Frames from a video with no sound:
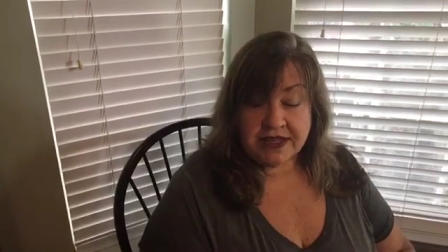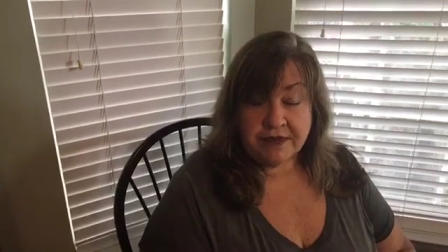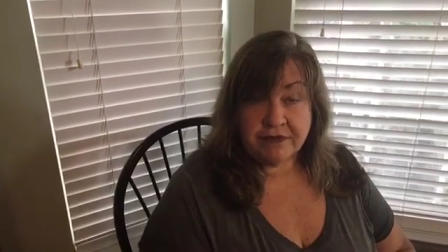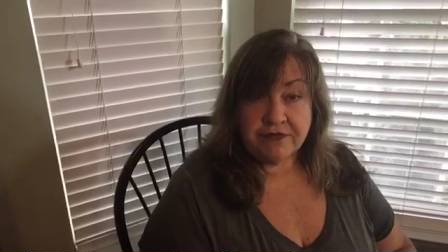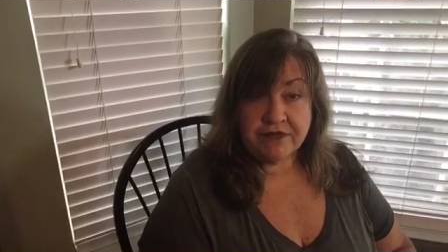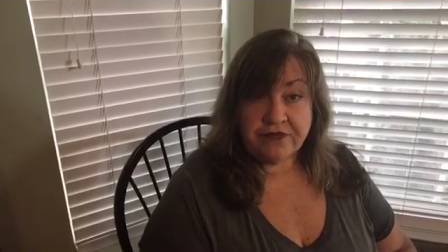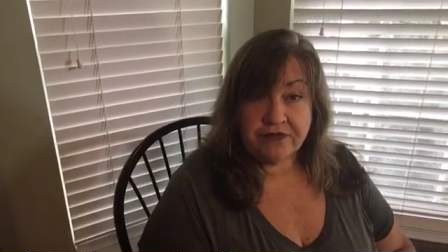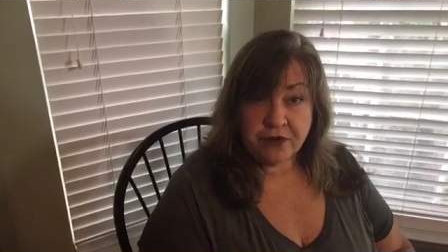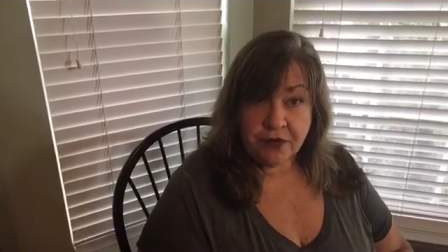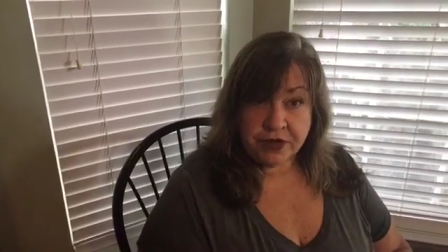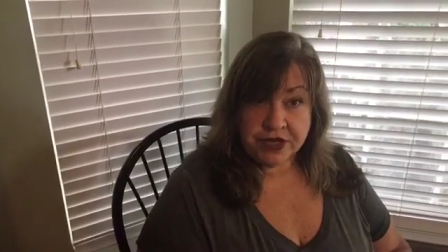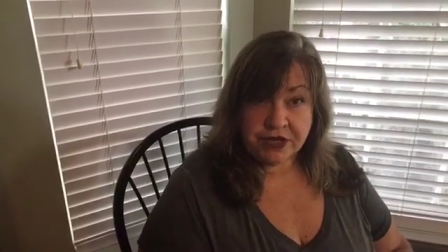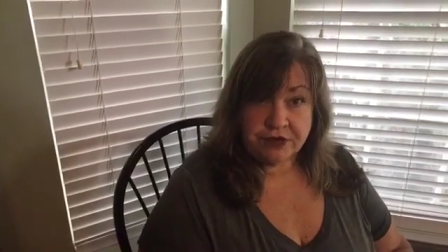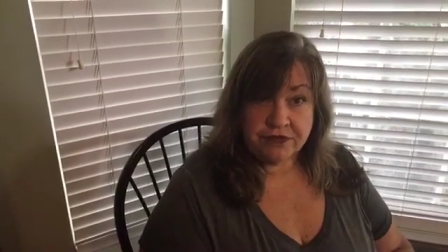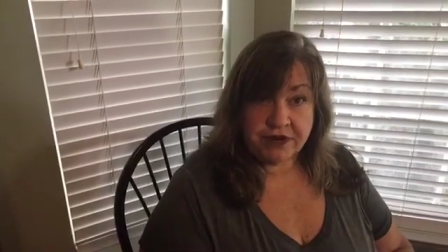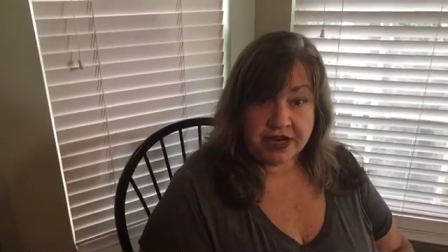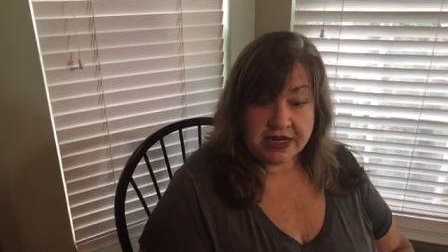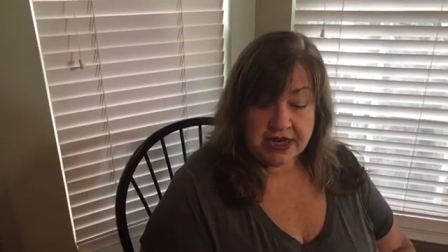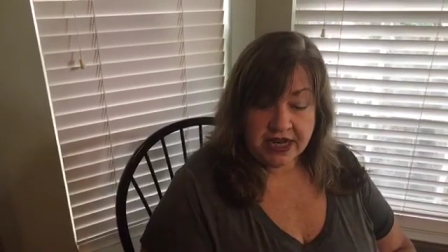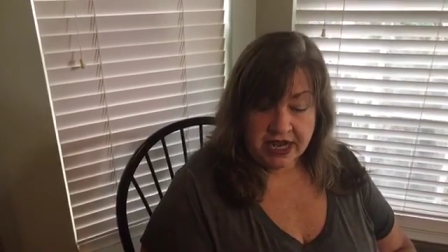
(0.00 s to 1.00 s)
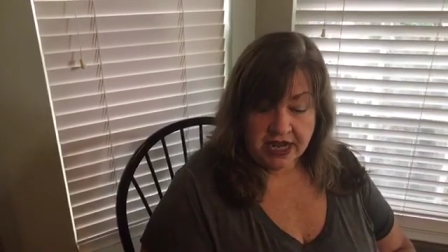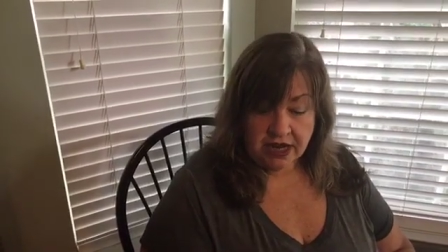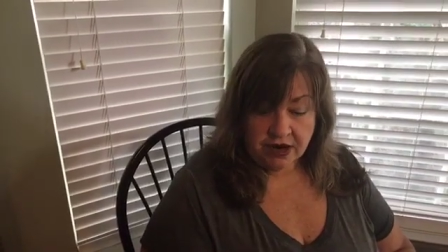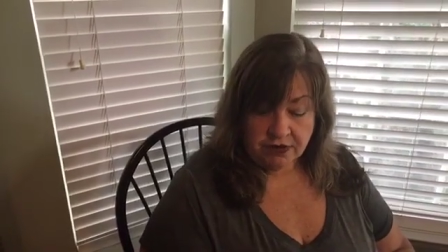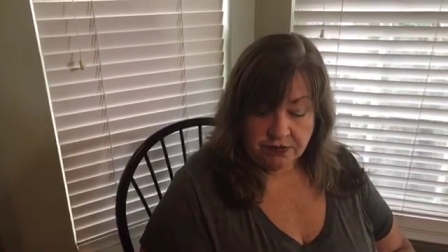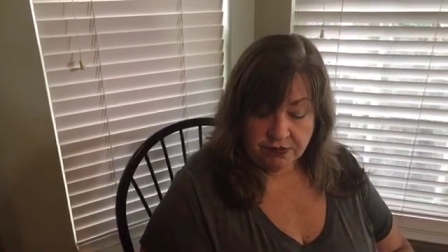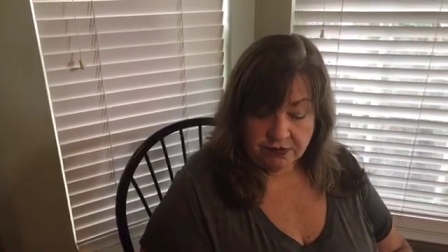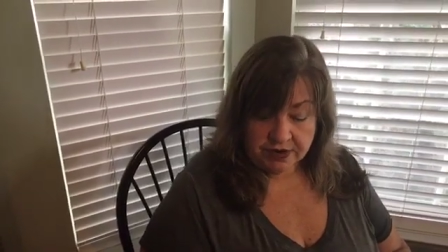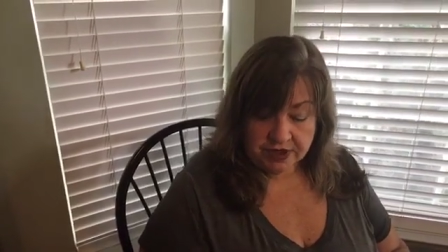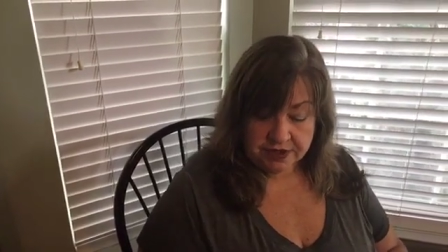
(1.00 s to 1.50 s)
them for you right
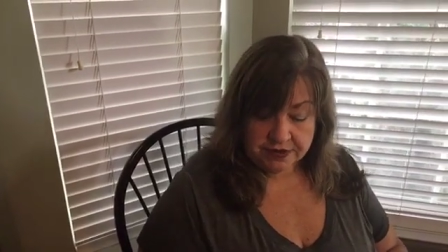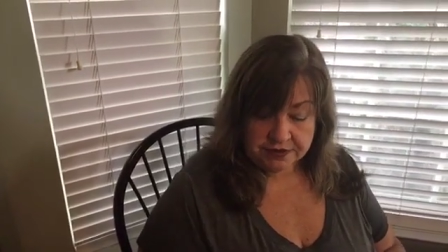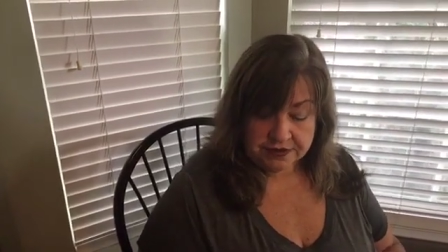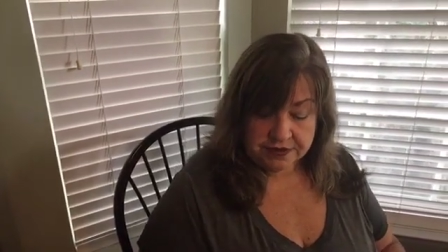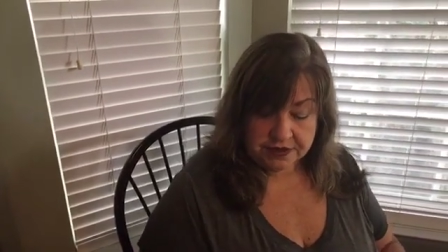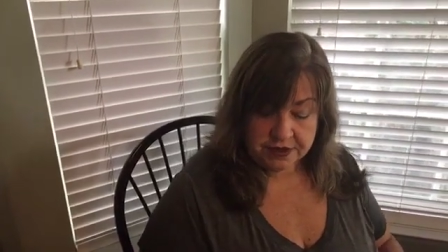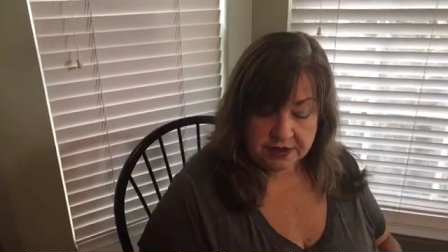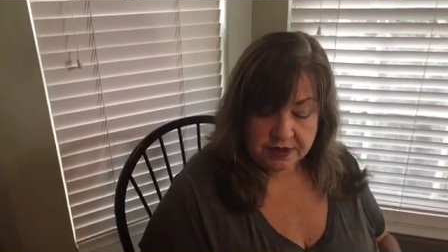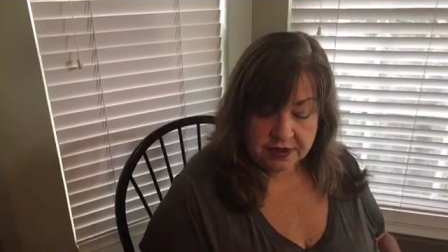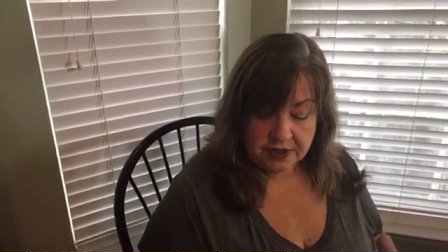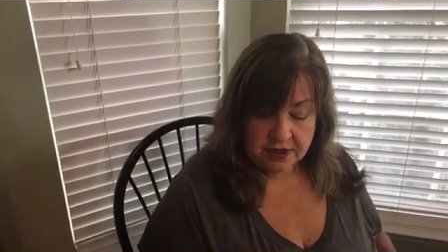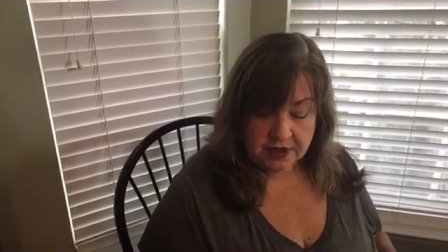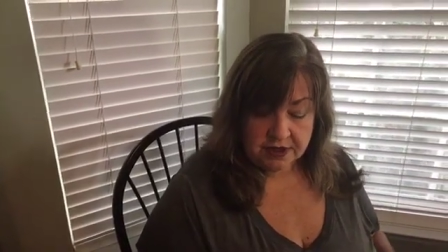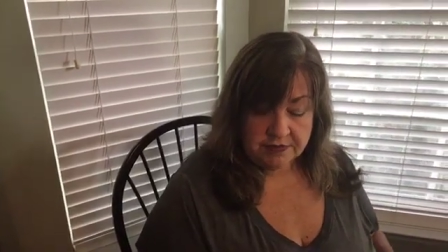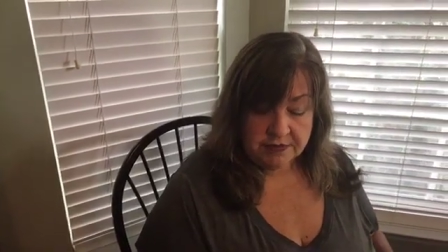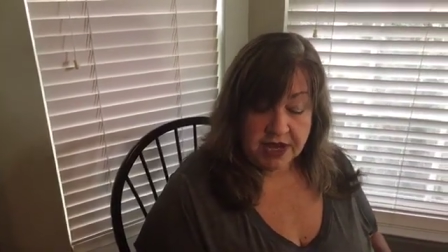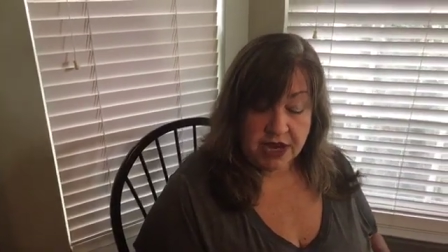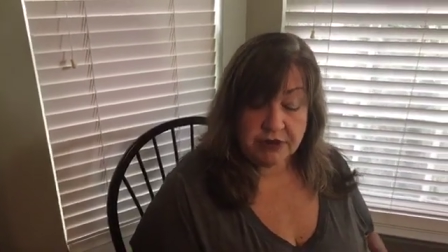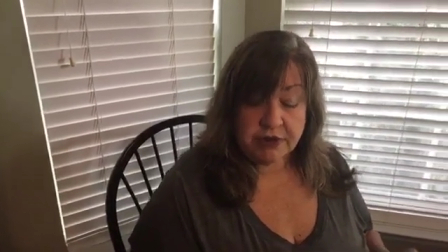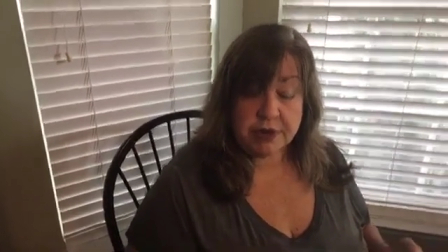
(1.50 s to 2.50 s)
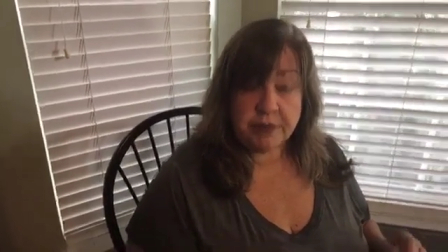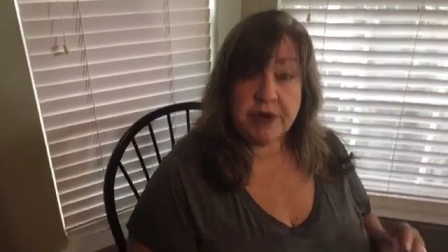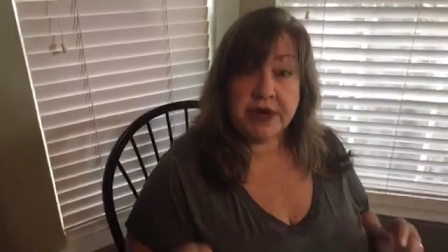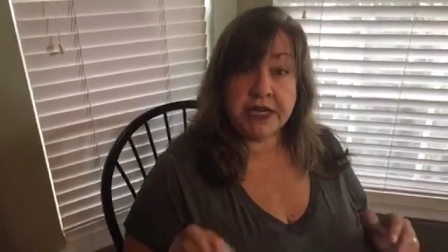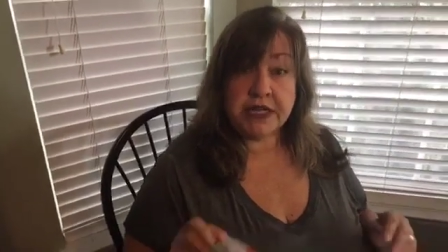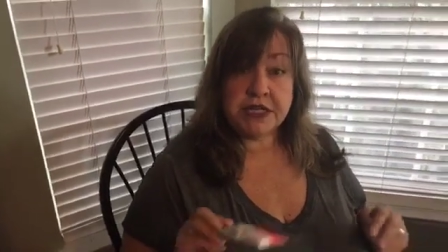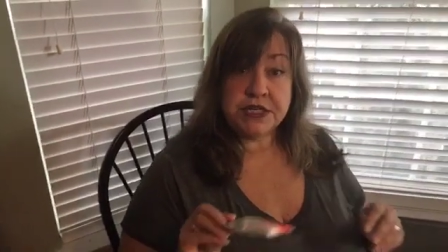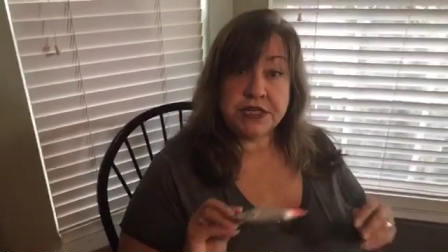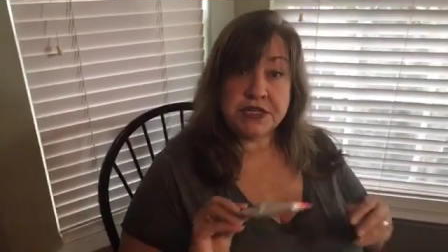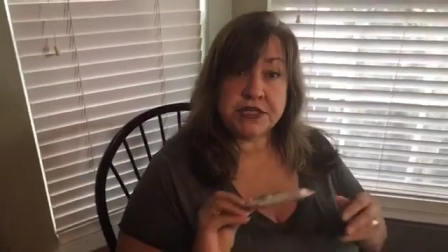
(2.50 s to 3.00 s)
now with Maui
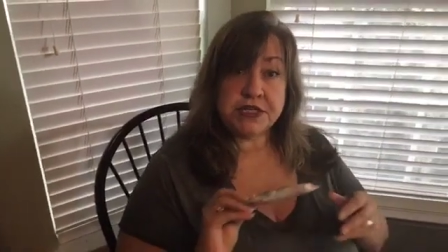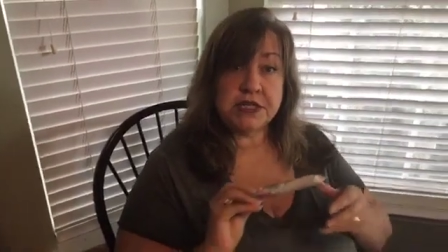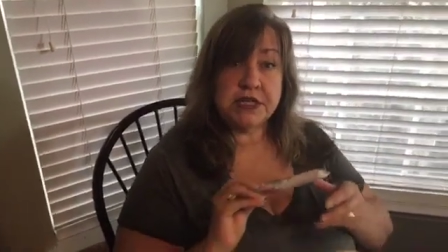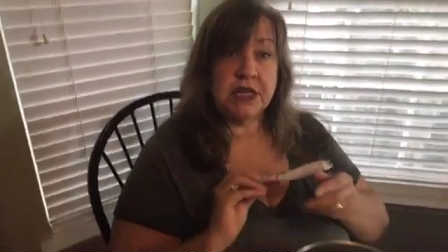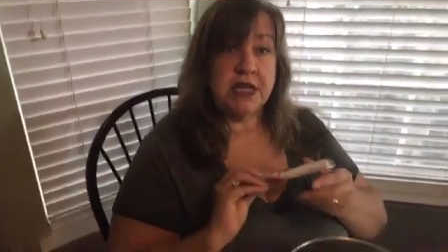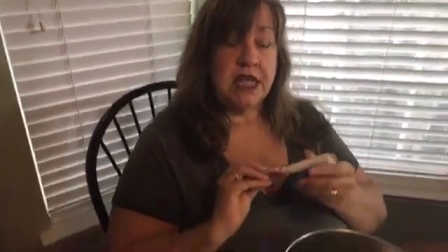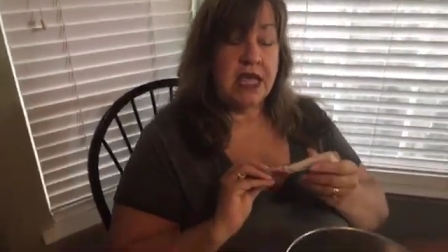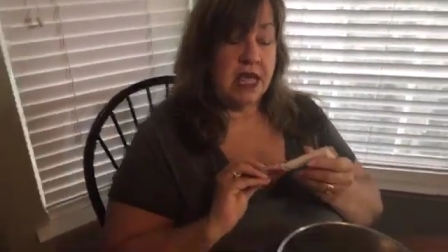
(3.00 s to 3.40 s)
Punch.